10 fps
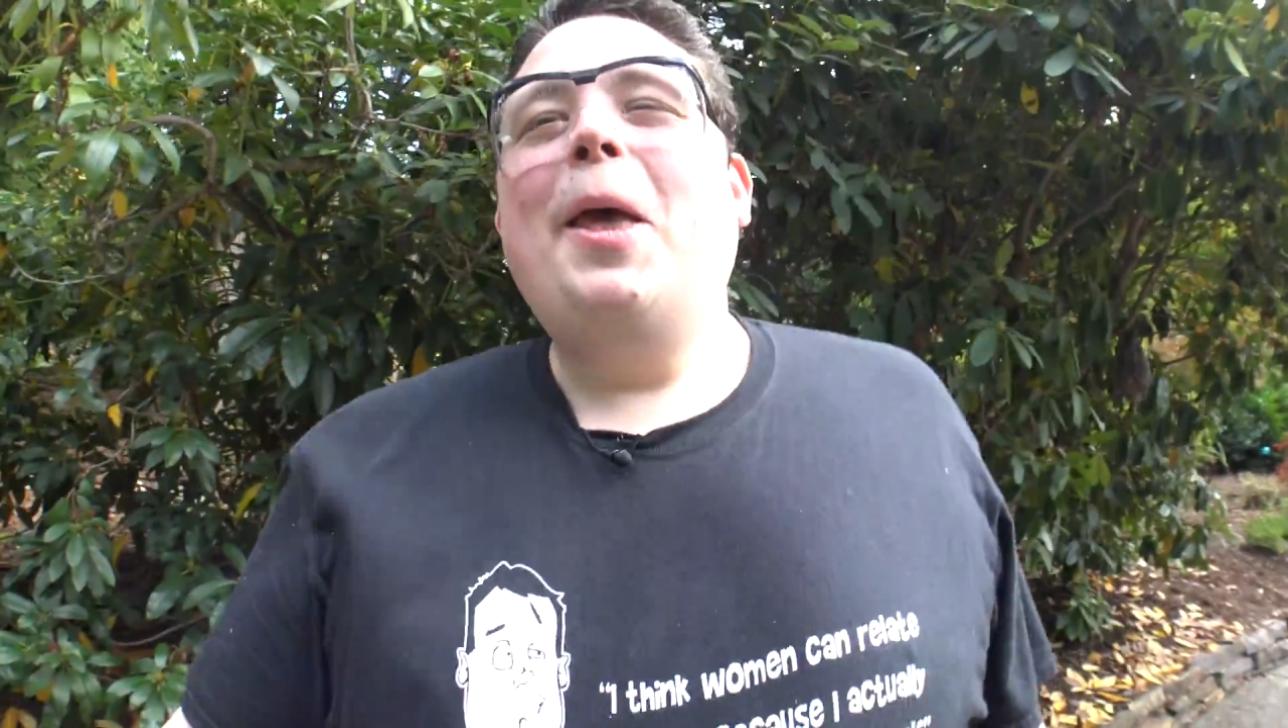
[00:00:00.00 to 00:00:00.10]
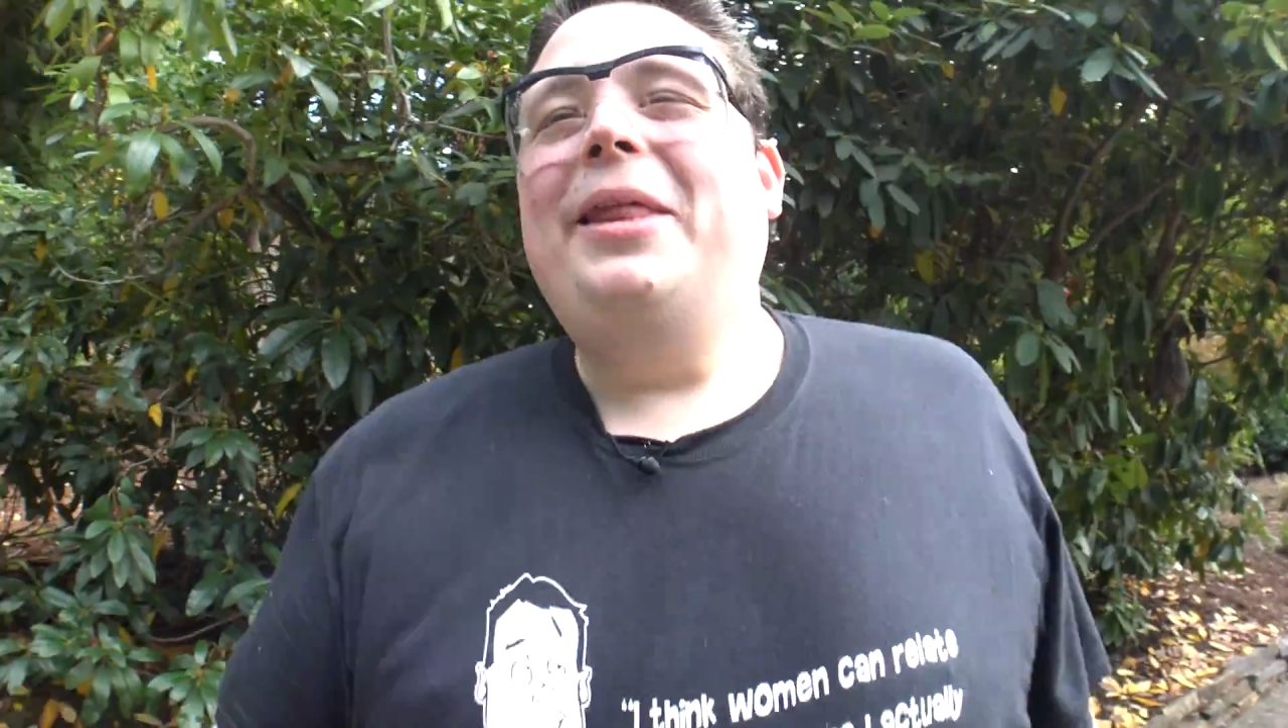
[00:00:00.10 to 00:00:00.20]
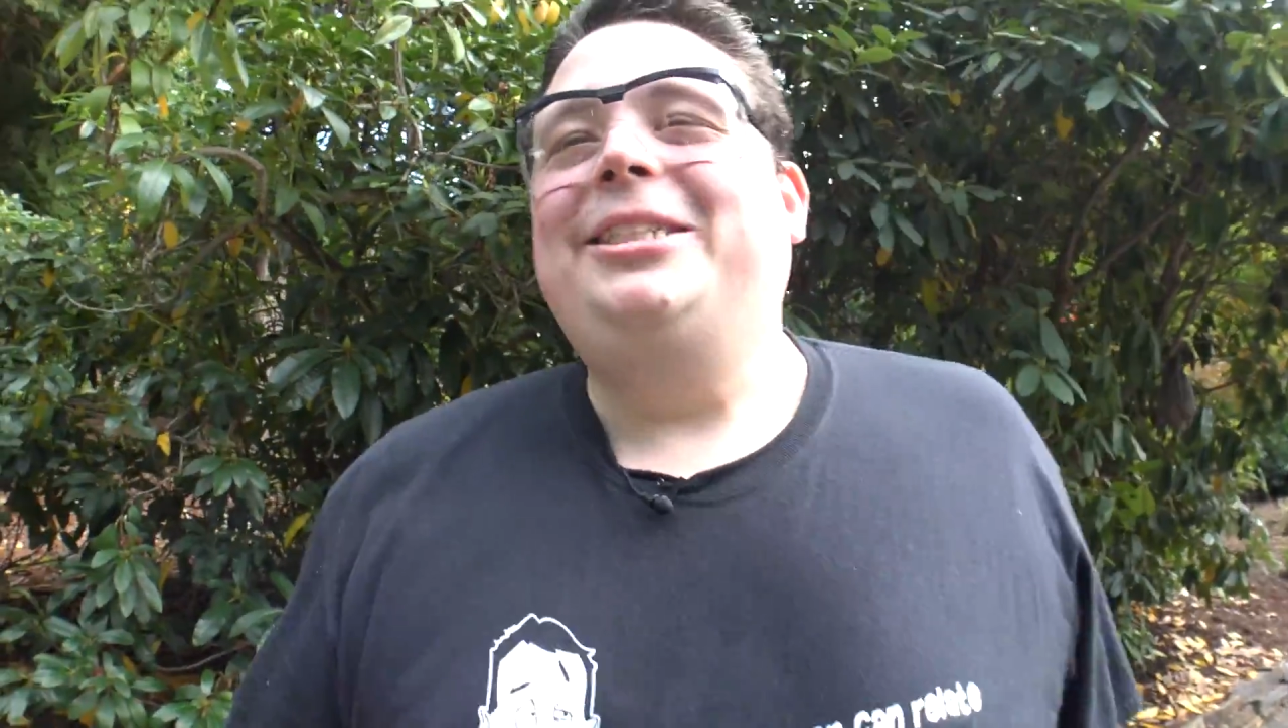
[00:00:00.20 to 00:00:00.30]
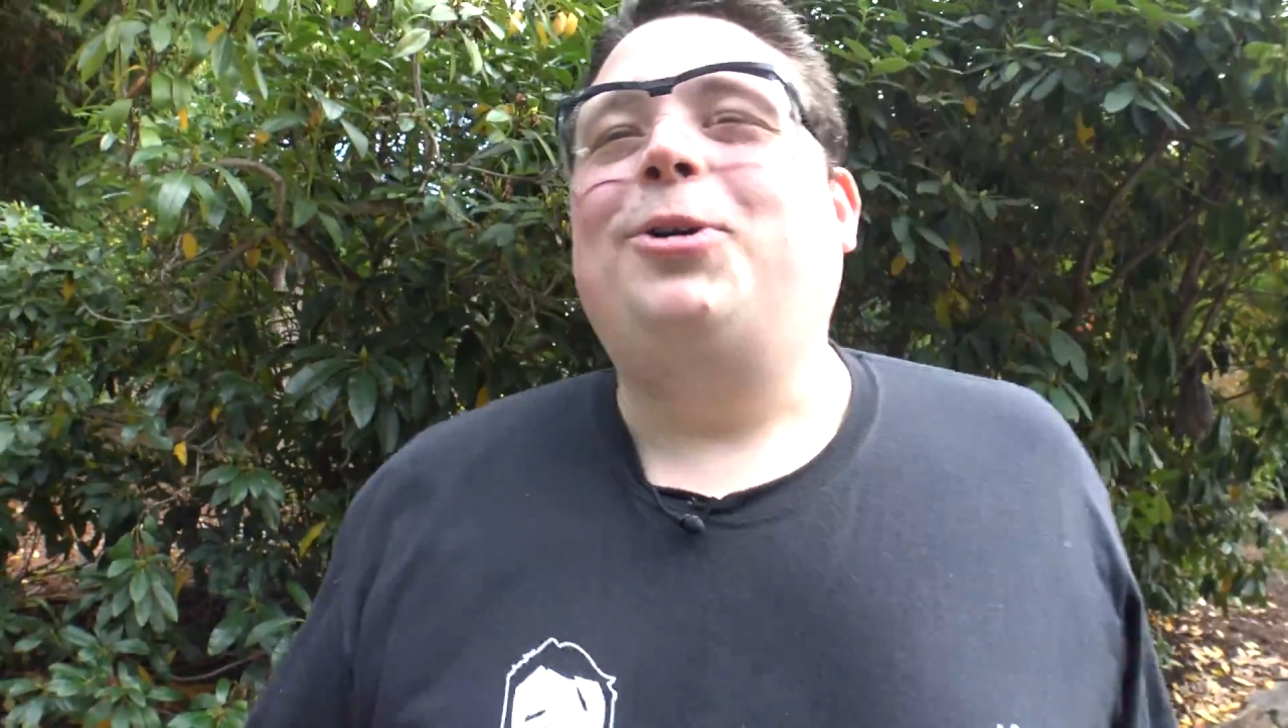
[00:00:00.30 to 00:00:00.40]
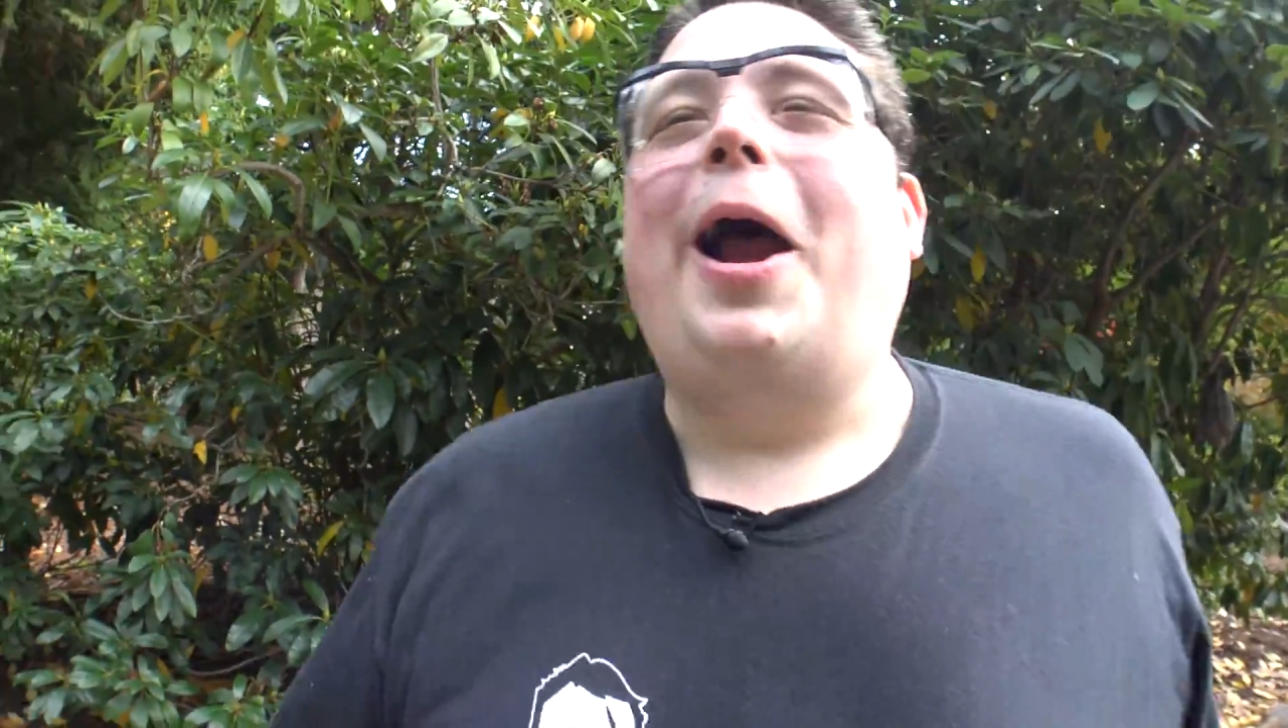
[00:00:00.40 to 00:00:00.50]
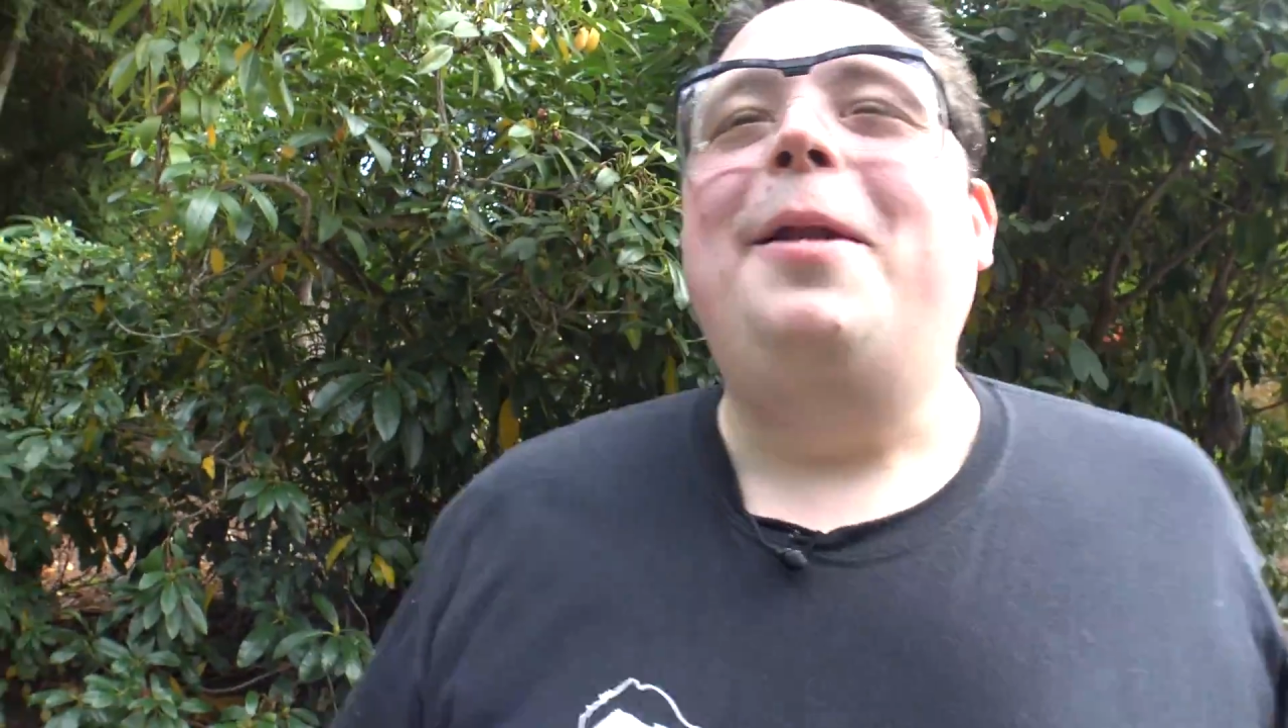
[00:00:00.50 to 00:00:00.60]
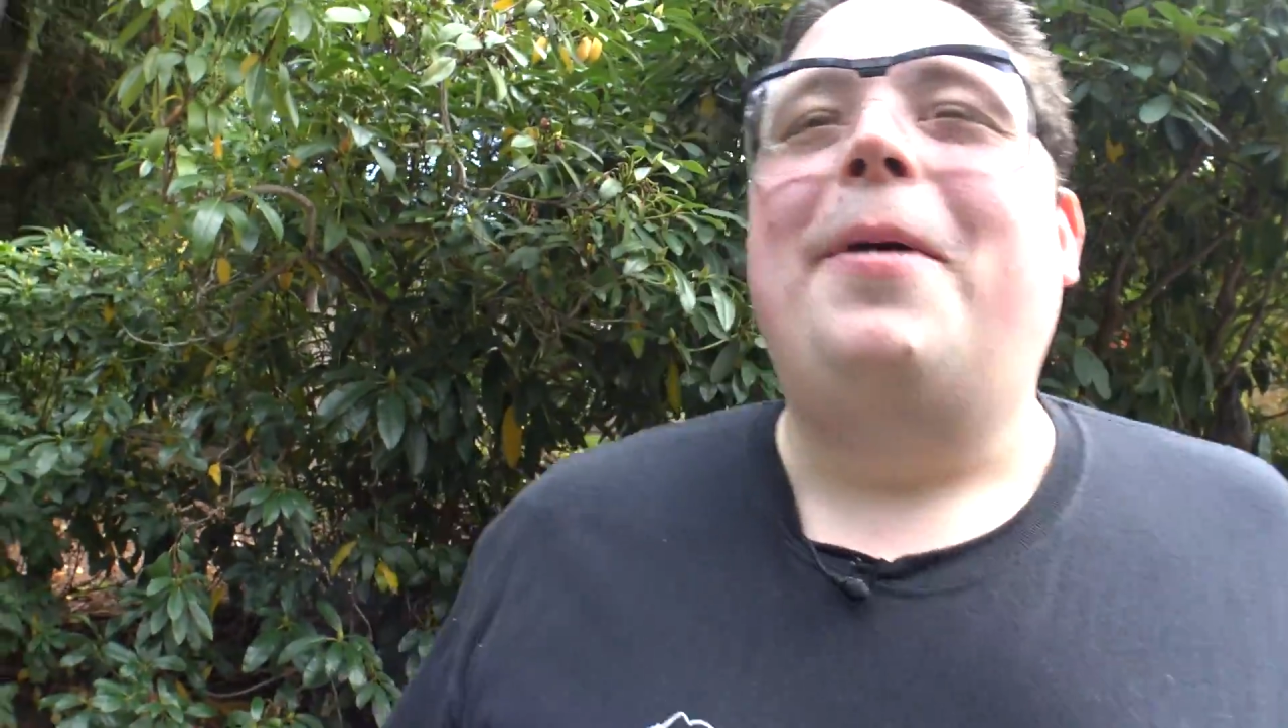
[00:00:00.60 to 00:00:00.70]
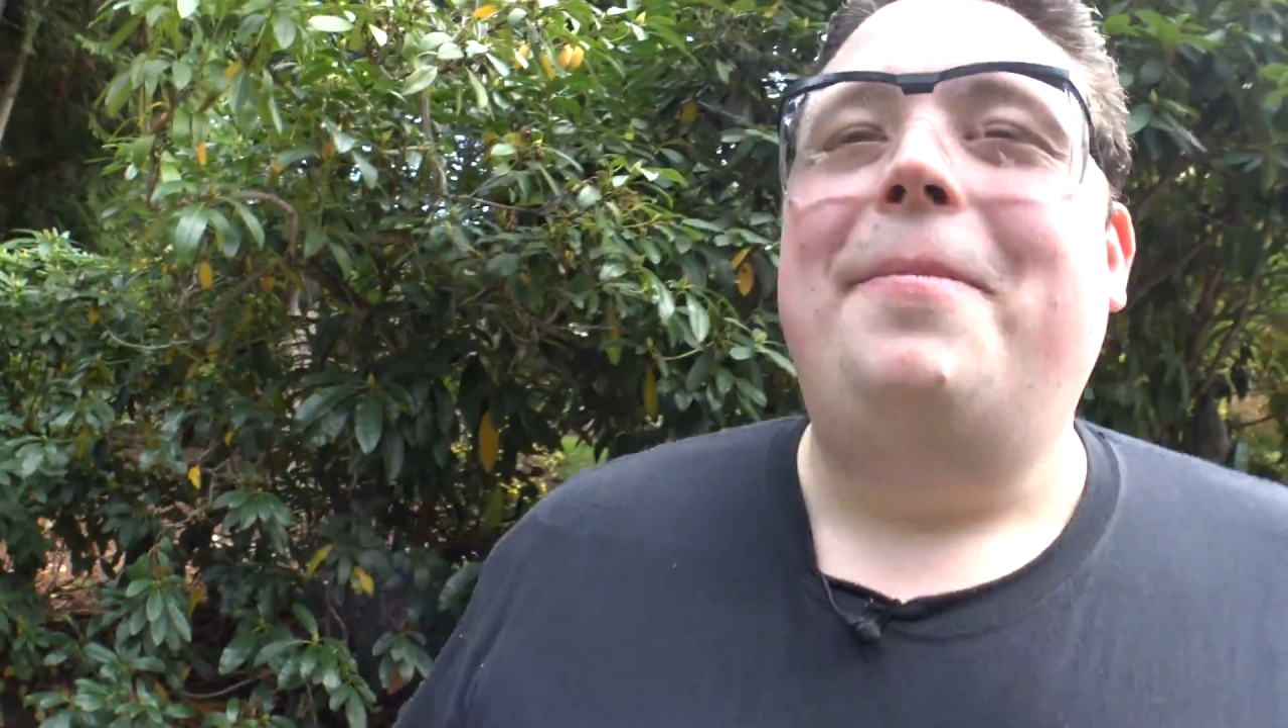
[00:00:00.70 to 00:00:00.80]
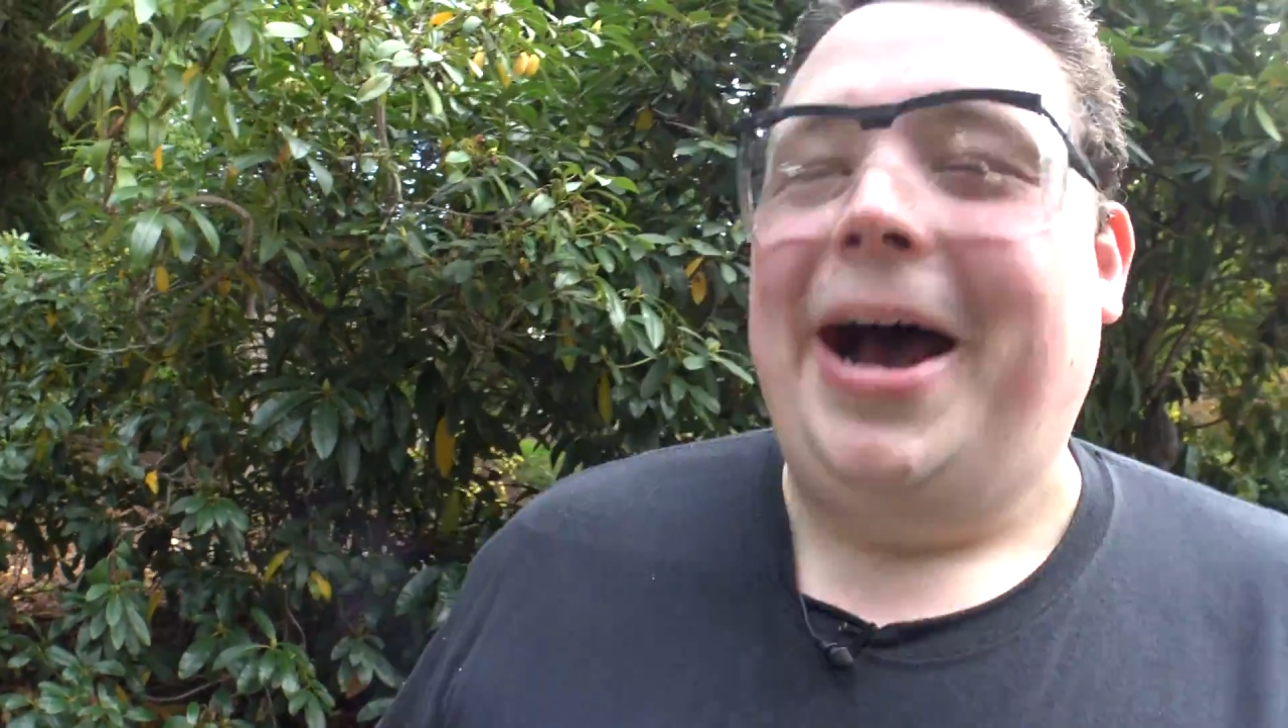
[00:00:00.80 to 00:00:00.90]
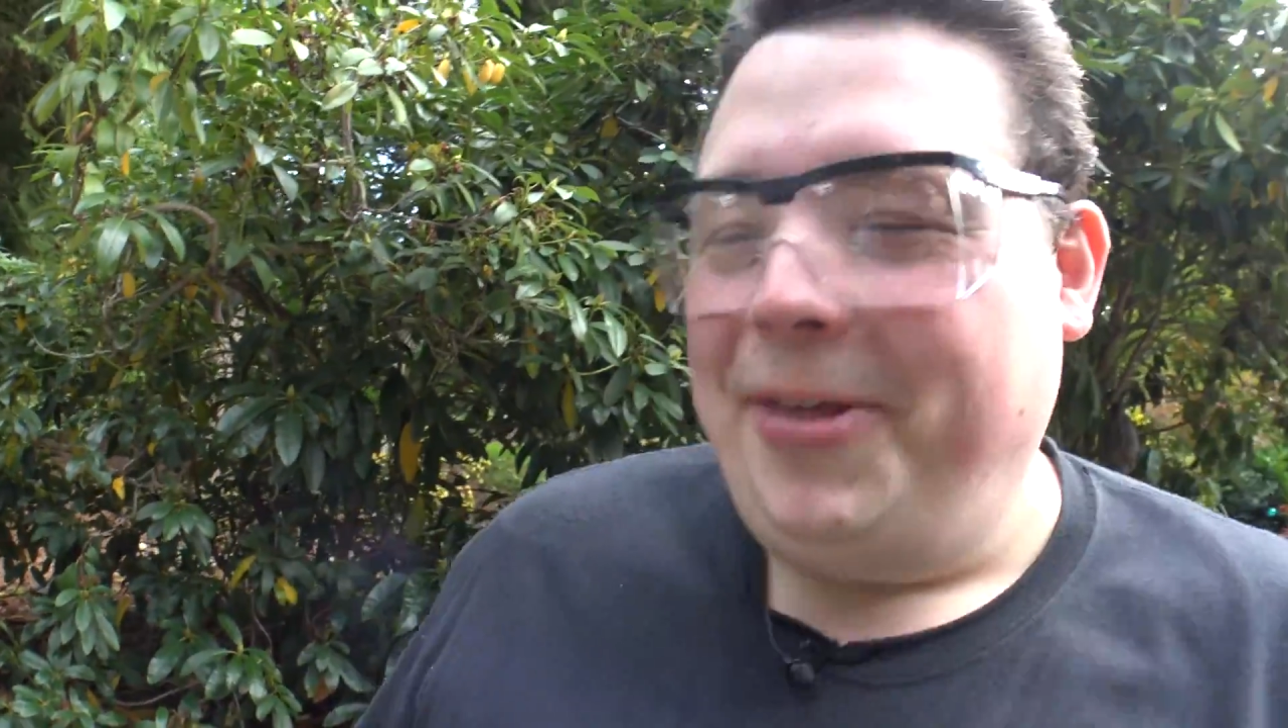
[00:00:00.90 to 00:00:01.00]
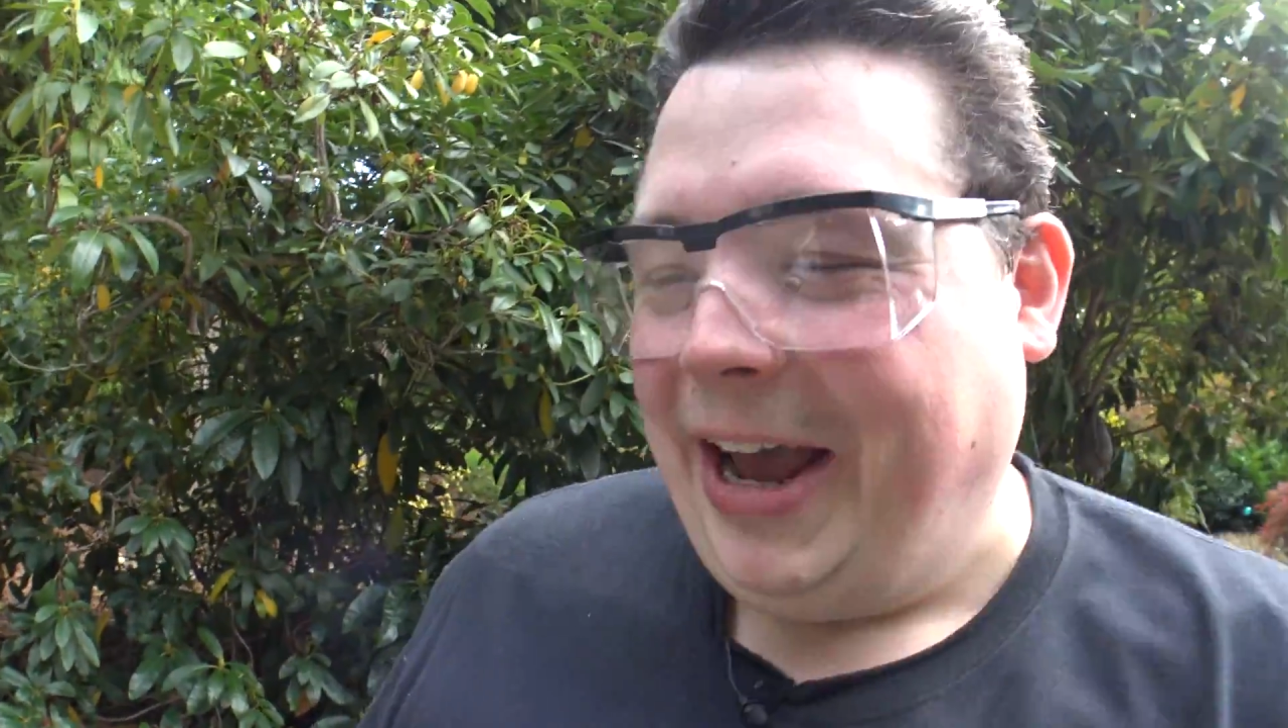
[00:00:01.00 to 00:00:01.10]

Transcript: That dried my mouth